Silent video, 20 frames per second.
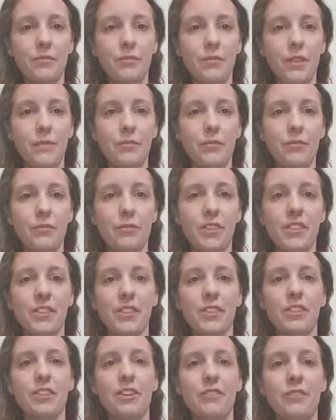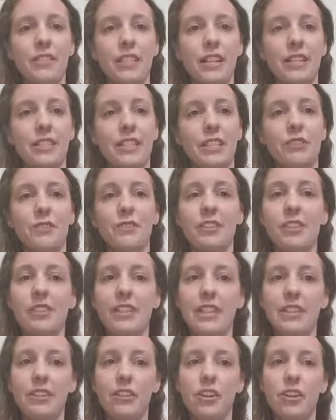people with COVID-19 who have
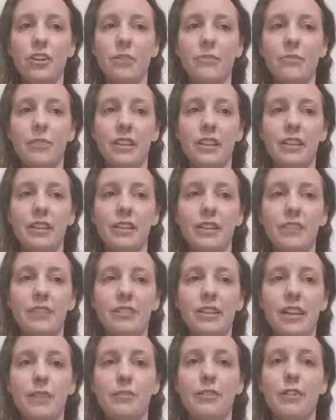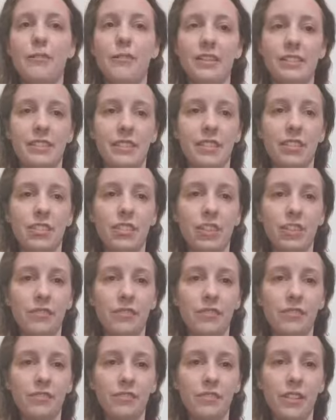stayed home can stop home isolation
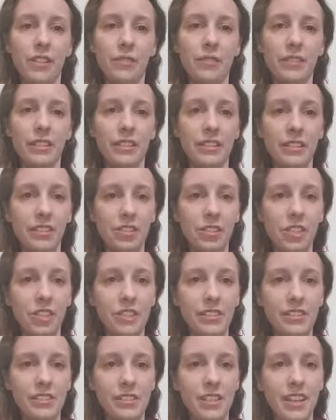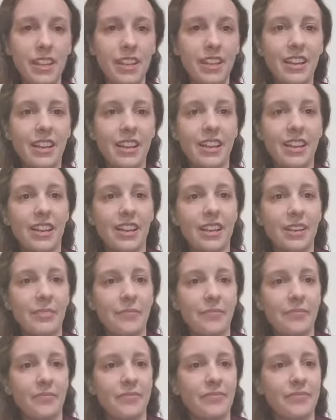under the following conditions.
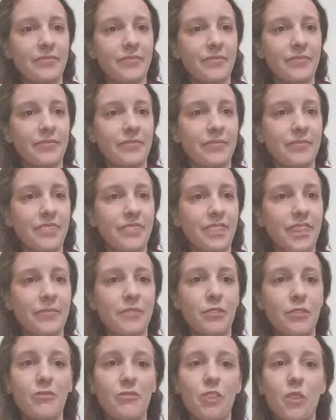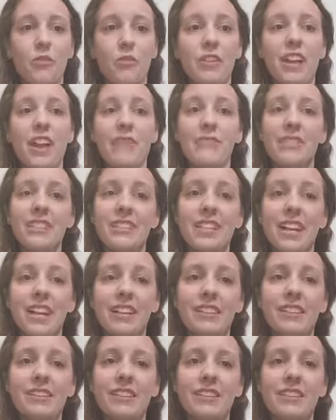If you don't have a
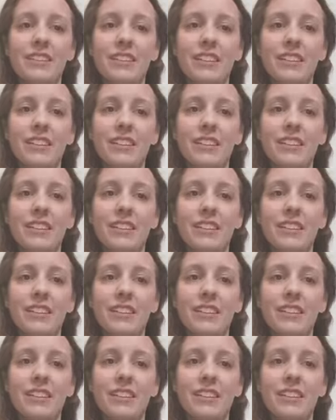test,